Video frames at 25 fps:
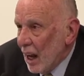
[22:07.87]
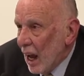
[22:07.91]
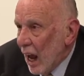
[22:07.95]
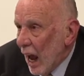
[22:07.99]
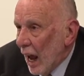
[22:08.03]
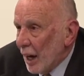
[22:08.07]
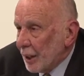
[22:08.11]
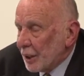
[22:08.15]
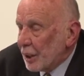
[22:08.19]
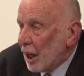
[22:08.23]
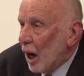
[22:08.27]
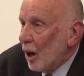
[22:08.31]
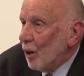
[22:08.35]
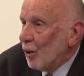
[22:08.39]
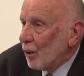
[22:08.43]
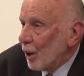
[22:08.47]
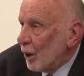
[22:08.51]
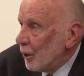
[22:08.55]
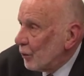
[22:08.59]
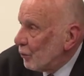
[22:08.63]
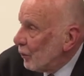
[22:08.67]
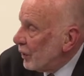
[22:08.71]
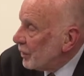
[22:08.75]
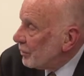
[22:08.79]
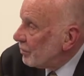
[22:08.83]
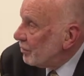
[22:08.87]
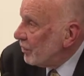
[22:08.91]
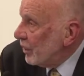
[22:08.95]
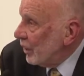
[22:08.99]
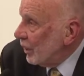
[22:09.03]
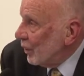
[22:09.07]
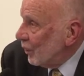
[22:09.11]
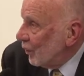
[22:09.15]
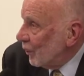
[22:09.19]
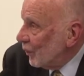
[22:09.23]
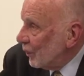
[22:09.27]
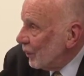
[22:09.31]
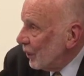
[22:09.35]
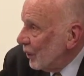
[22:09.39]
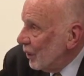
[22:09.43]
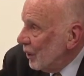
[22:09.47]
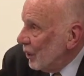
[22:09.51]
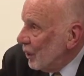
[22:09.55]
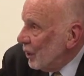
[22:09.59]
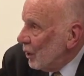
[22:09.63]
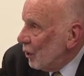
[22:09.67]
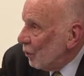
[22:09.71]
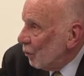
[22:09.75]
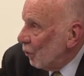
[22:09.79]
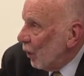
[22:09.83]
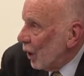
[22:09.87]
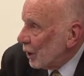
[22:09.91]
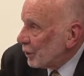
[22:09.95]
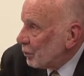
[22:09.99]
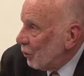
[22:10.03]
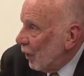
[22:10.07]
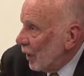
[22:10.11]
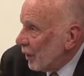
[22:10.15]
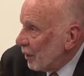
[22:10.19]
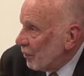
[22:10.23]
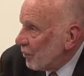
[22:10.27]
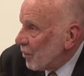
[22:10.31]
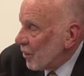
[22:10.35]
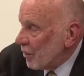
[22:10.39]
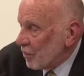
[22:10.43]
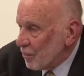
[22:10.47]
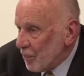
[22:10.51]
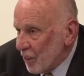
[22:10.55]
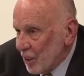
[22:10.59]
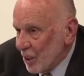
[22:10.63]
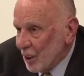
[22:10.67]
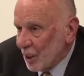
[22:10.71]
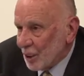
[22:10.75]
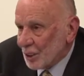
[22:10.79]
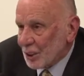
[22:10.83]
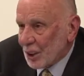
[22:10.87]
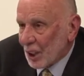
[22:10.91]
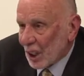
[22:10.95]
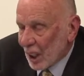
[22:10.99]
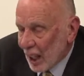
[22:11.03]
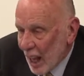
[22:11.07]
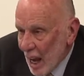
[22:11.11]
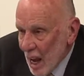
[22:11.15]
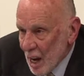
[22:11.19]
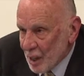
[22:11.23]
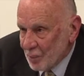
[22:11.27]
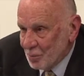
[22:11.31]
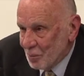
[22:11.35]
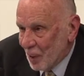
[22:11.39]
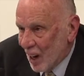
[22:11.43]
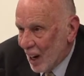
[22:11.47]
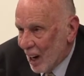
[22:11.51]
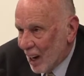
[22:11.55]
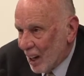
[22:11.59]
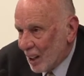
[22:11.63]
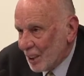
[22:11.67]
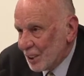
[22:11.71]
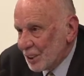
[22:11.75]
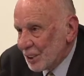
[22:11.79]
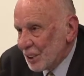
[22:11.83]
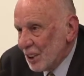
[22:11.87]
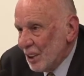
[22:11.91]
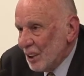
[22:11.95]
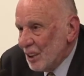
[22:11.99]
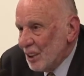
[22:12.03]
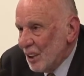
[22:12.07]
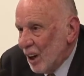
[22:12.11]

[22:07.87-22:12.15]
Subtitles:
and Cole and Whitfield was one of the first landmarks